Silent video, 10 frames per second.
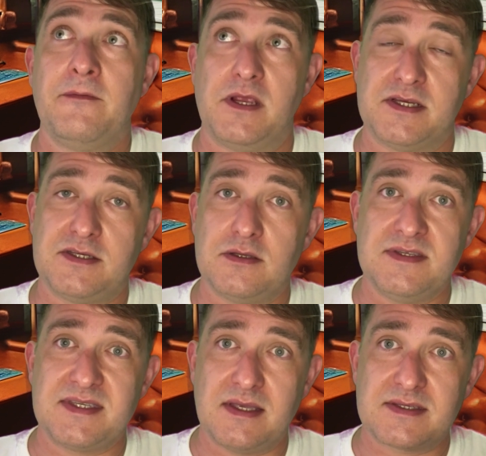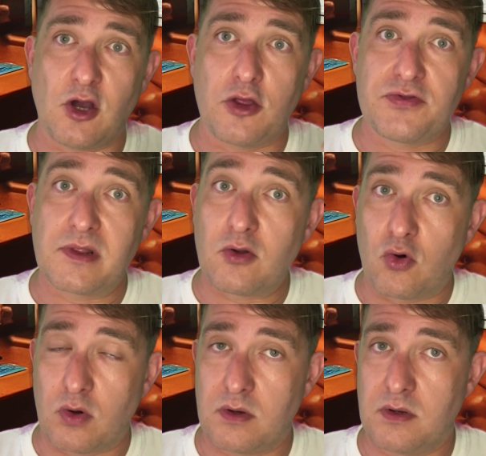in a certain sense, on the
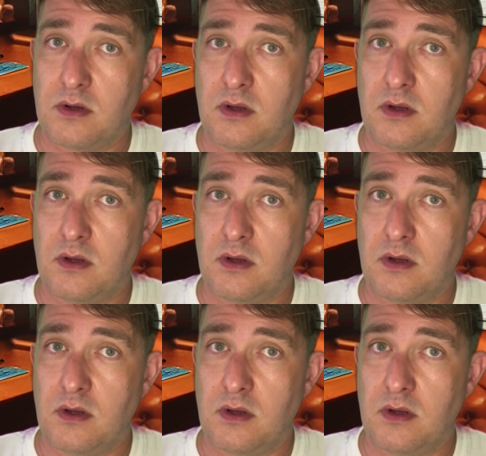law,